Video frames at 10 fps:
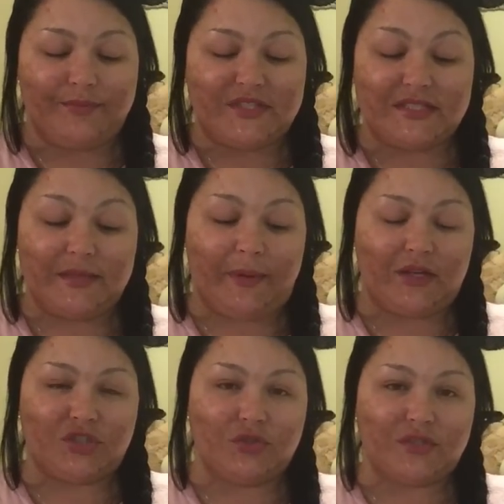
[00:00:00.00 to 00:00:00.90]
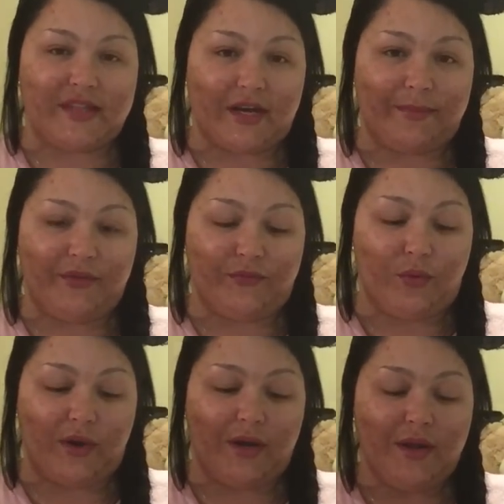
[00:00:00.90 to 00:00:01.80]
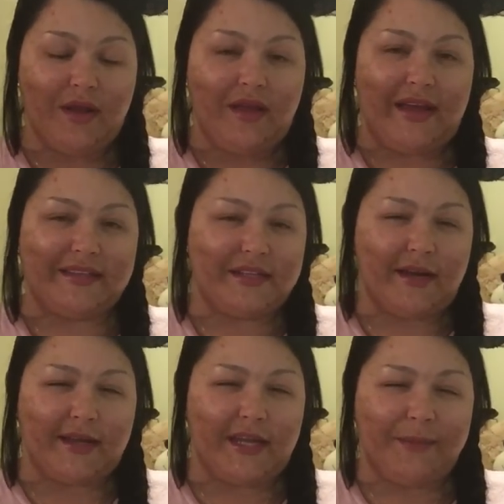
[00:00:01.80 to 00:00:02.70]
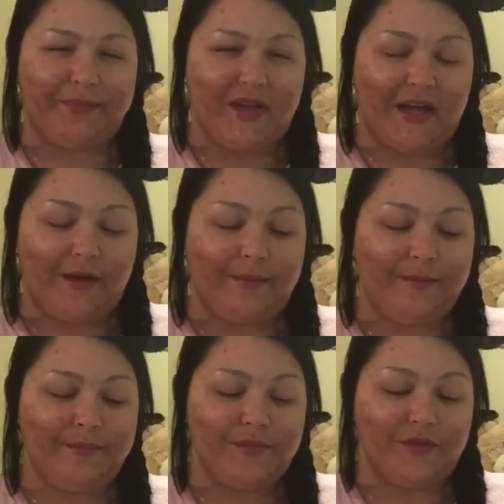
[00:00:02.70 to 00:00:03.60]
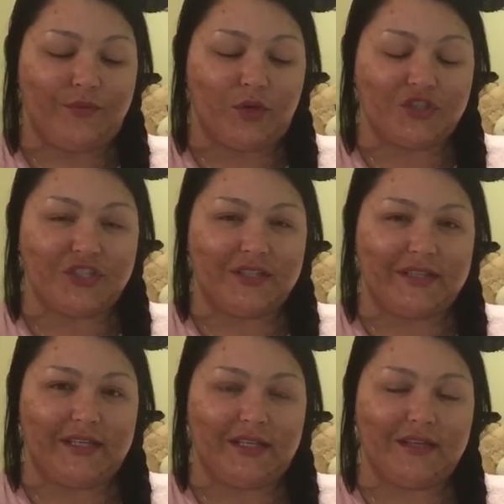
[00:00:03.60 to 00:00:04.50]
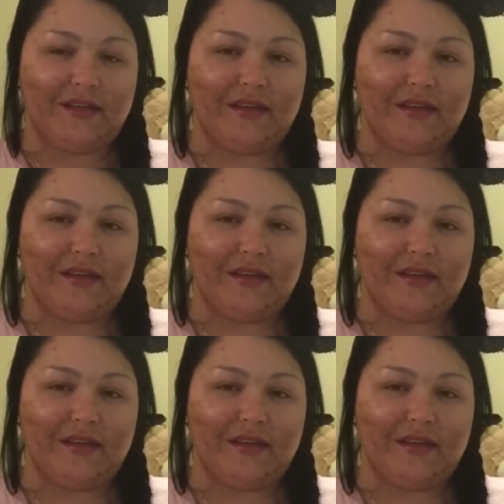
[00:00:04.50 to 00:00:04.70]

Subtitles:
Disney ponchos there before. I did not keep them, unfortunately.